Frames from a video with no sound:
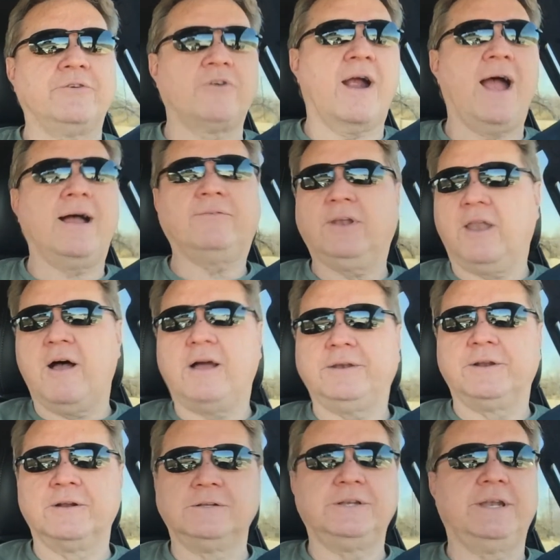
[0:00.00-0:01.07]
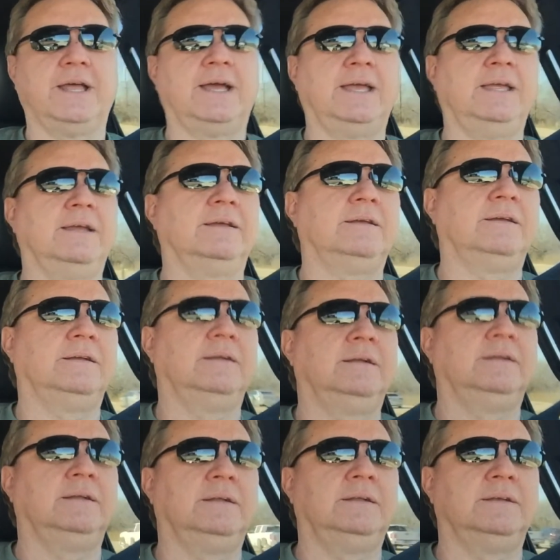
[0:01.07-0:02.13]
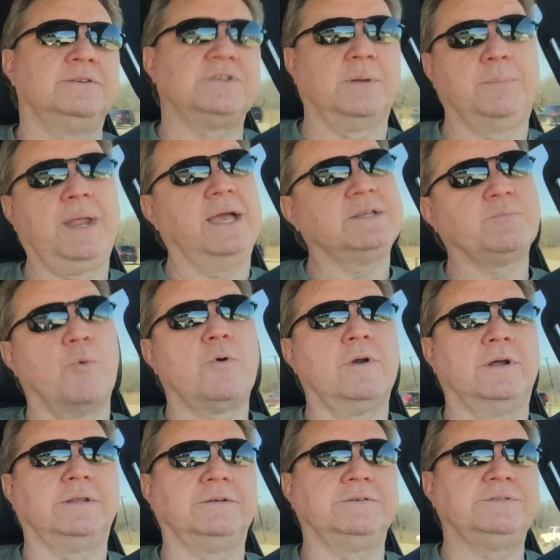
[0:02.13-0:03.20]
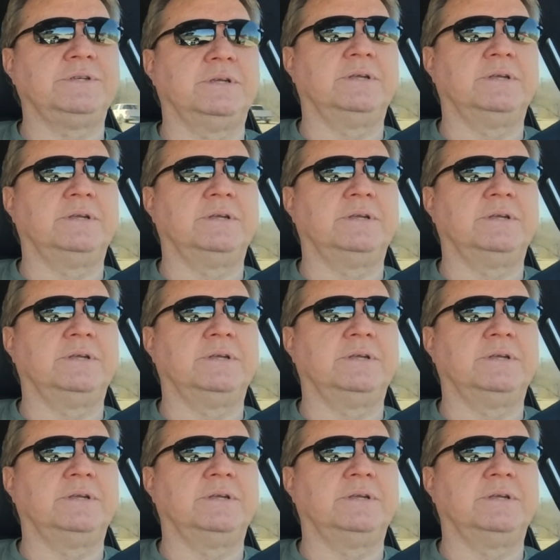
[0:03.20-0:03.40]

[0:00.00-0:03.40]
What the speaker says: drive a lot during the day, some days more than others,